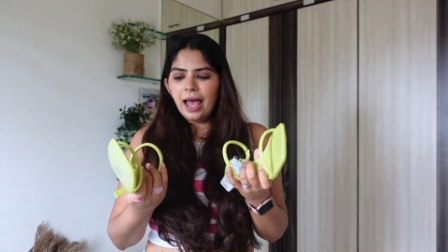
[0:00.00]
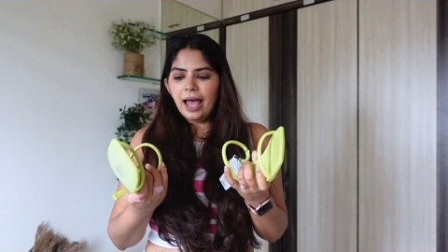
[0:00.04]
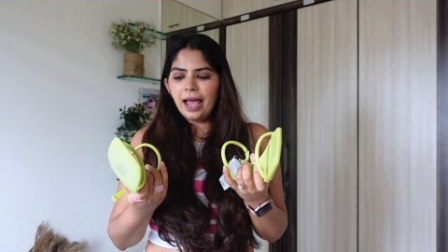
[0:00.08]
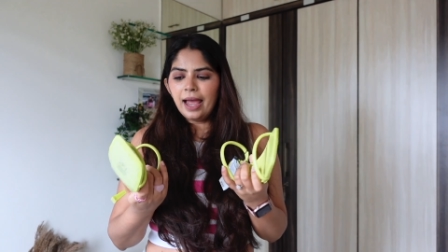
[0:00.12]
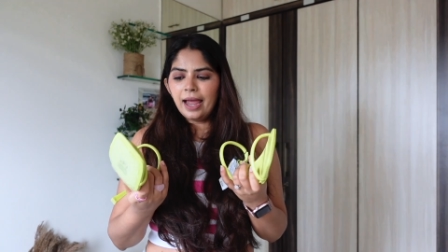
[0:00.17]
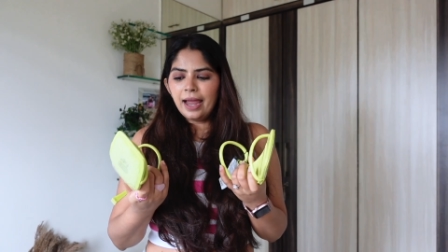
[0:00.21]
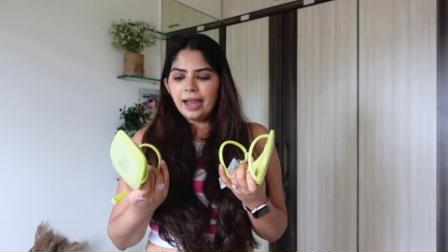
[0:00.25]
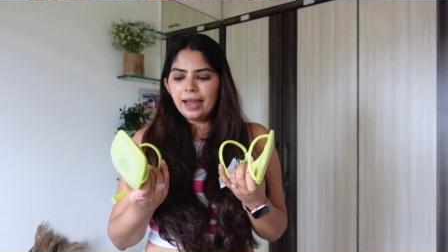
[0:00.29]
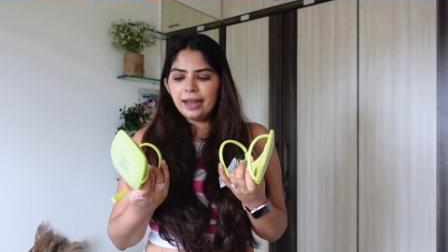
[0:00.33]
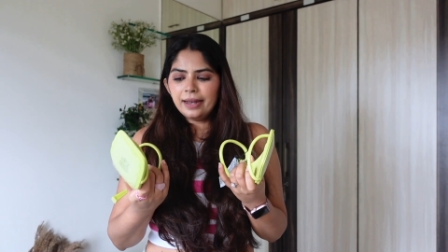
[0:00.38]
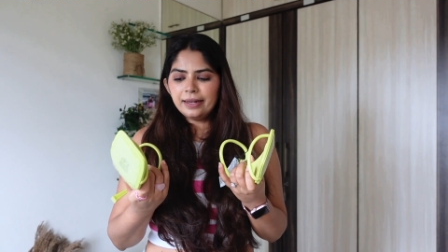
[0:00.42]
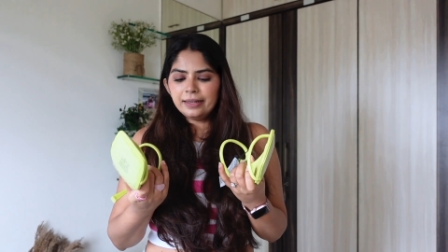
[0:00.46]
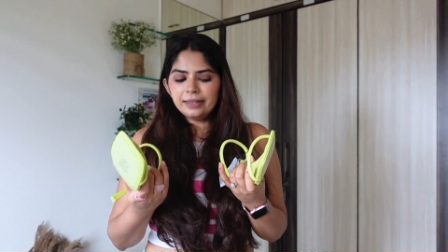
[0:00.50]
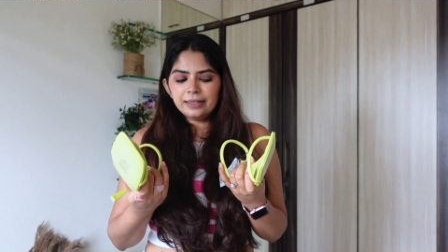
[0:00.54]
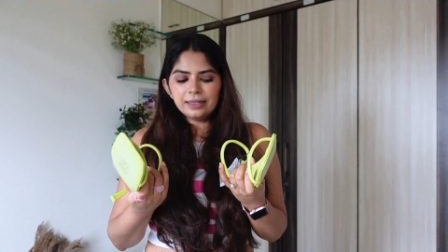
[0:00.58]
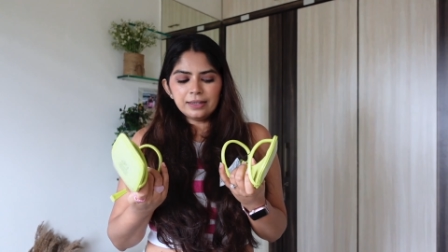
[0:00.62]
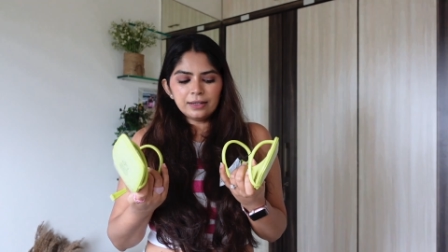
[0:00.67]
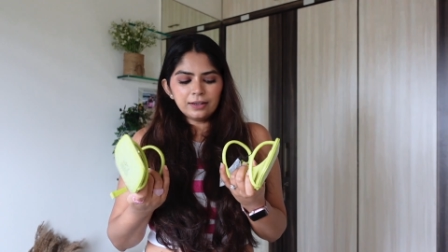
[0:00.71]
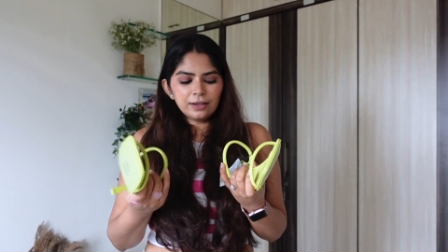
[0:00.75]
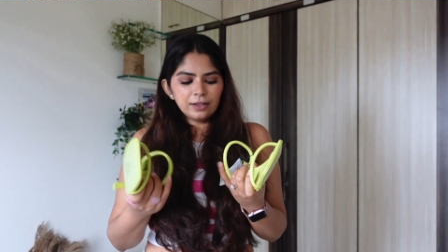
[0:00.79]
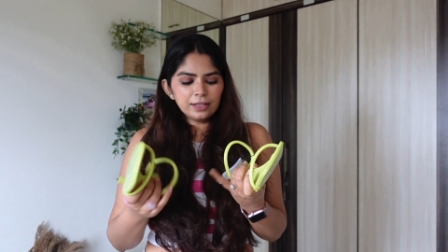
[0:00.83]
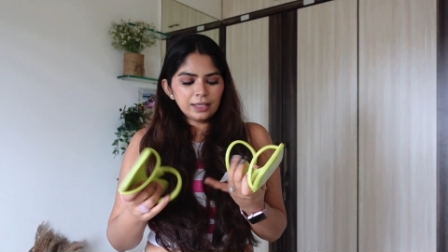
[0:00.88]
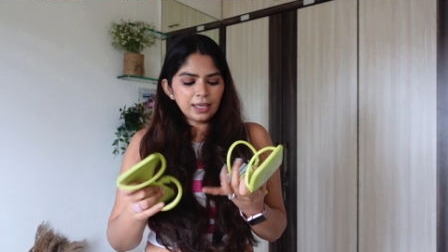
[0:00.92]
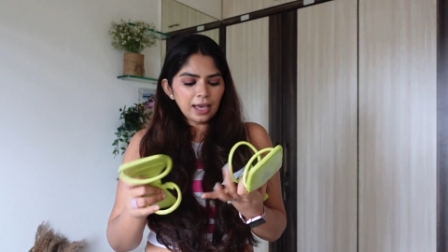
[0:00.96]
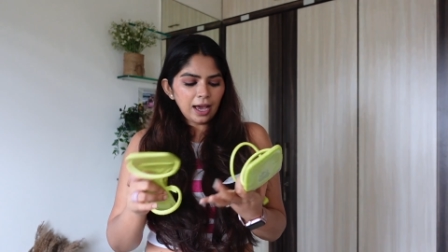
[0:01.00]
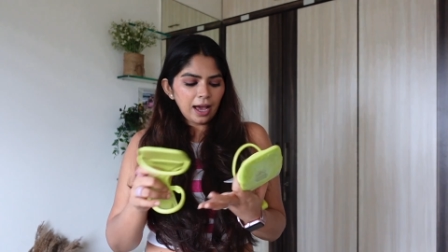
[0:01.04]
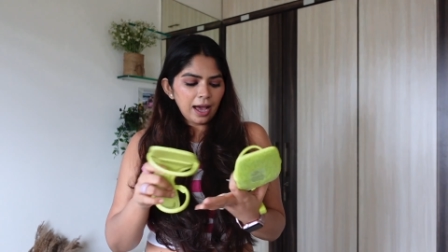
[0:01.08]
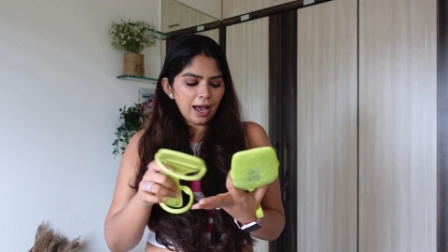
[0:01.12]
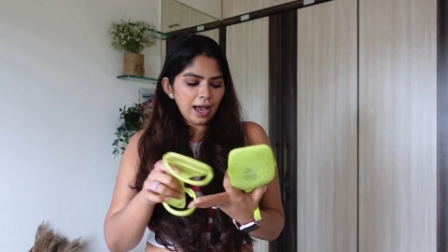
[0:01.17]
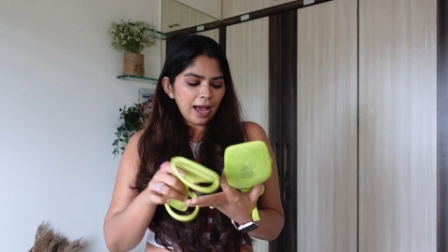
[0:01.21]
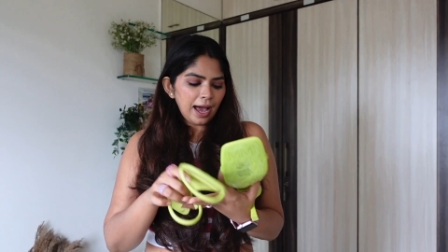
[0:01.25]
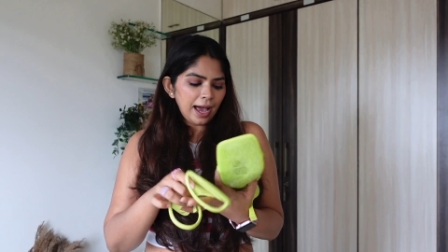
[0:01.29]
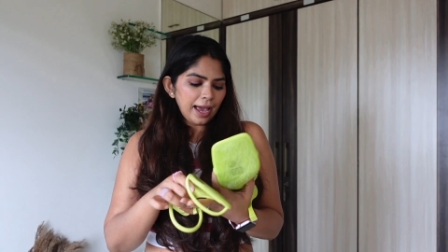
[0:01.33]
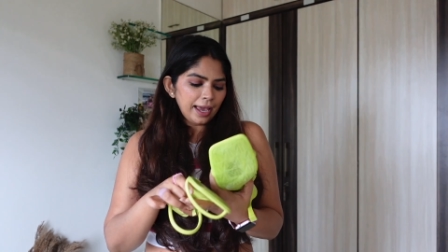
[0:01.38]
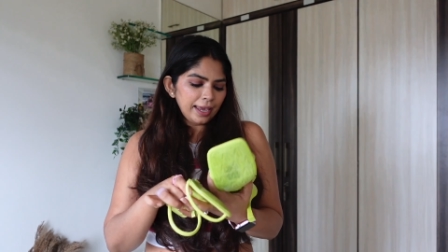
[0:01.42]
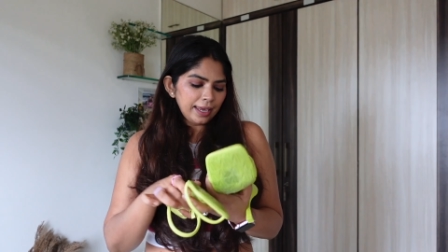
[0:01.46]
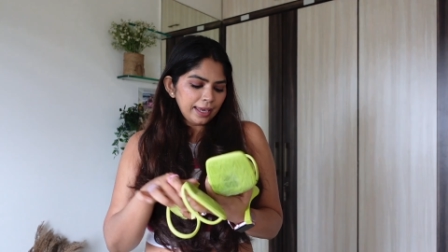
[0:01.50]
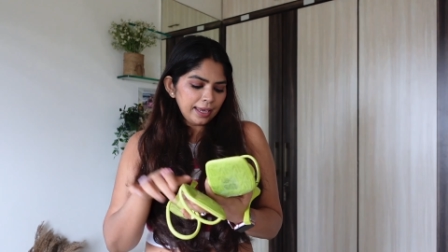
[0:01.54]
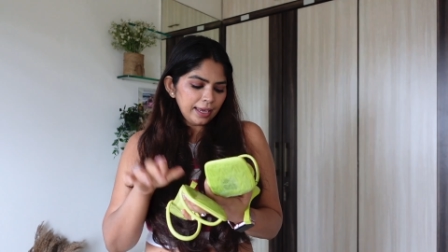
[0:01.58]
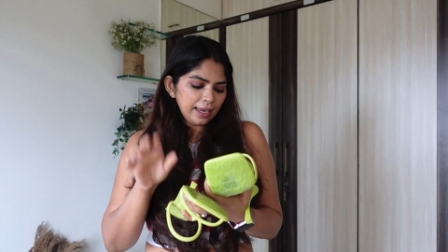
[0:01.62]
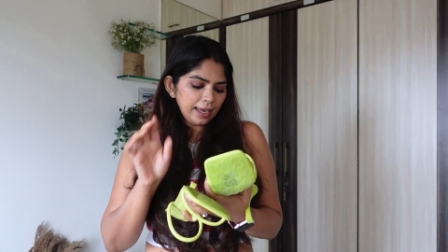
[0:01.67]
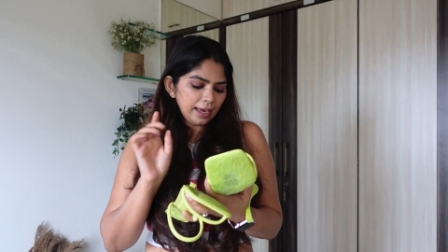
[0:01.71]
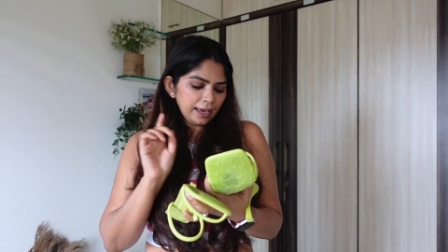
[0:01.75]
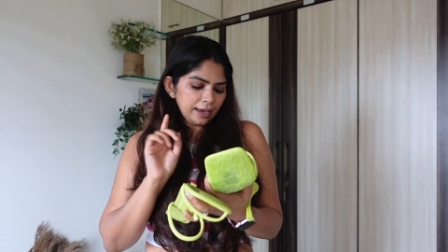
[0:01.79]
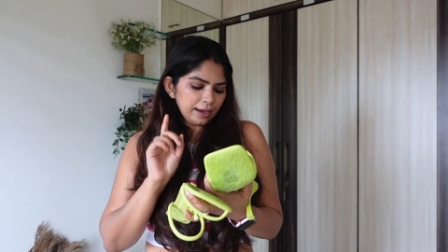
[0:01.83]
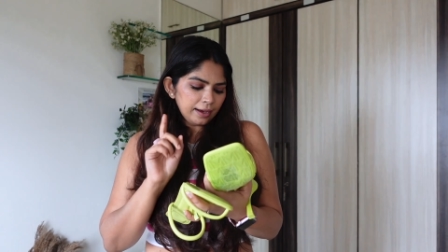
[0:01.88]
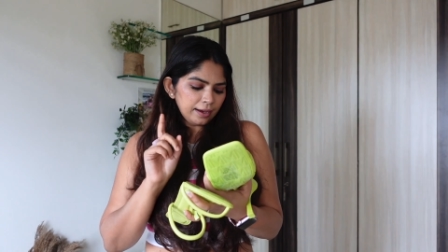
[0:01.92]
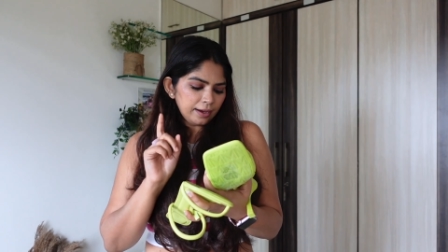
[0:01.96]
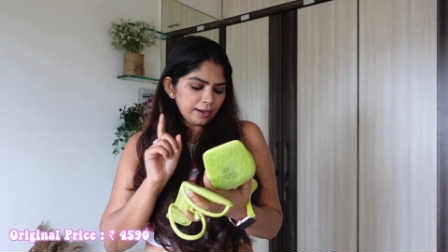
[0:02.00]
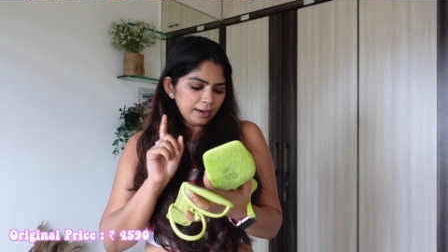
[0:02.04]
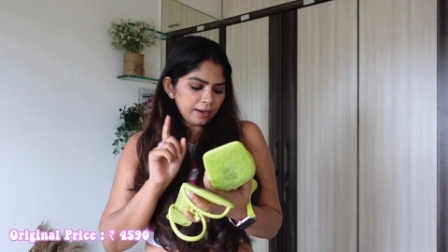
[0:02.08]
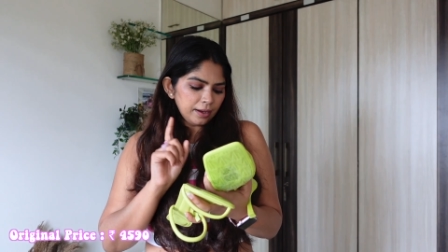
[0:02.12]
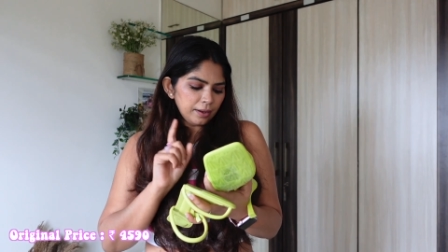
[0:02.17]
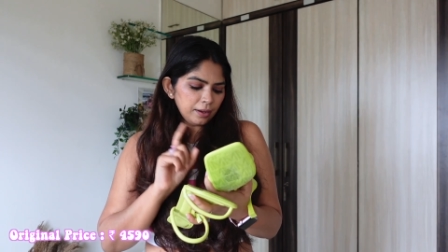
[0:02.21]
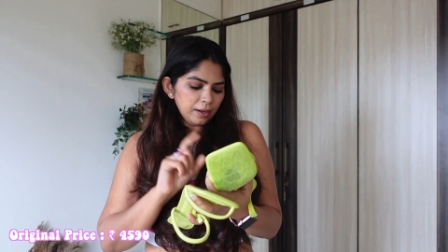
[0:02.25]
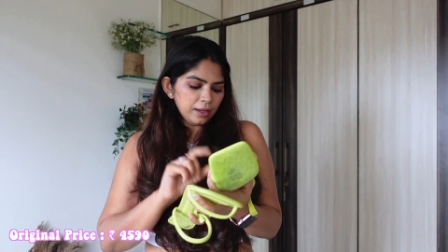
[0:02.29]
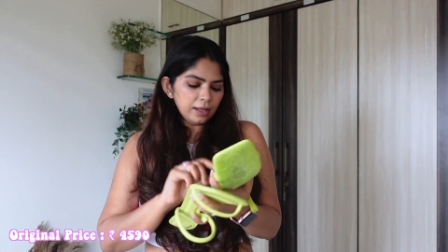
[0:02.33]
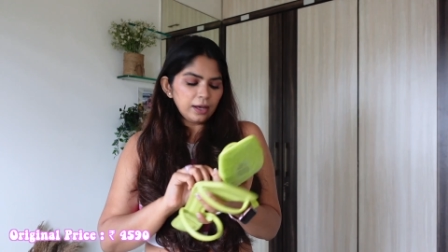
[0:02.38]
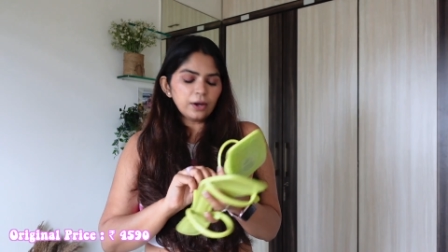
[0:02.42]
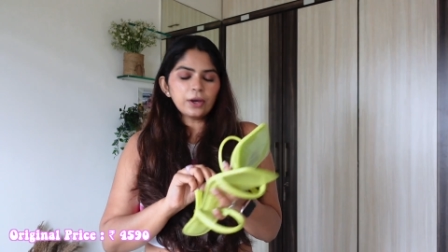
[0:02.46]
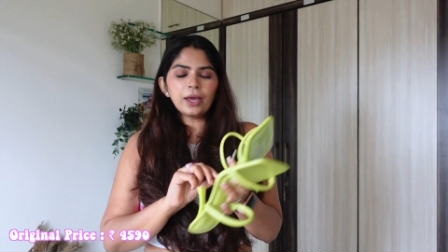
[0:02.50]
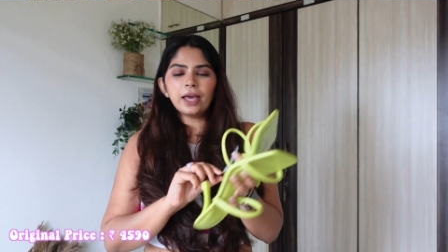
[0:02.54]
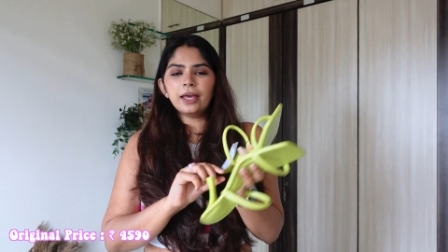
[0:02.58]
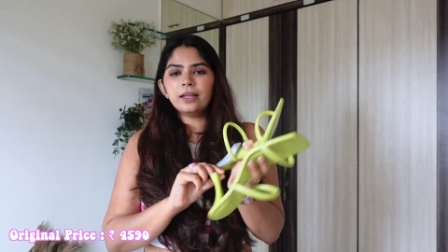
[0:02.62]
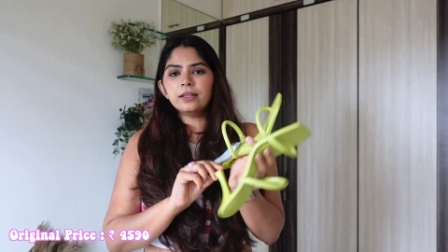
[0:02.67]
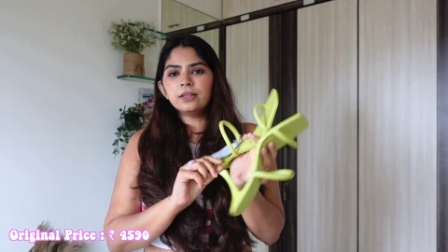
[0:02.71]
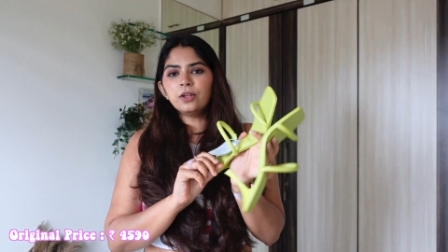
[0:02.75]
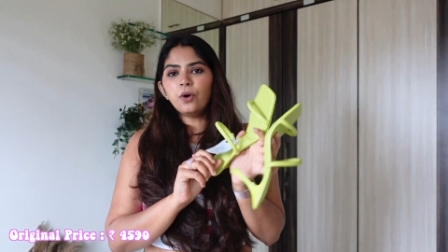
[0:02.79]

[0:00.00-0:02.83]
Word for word: And yeah, okay,